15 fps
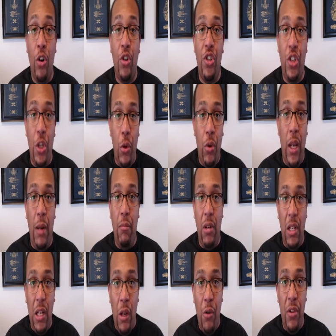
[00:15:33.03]
2 and
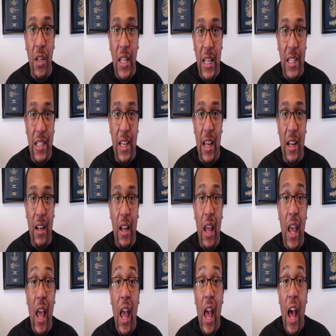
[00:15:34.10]
below the D10,
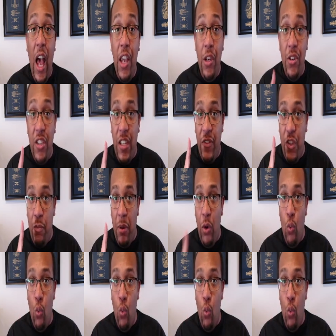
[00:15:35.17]
you just have to spend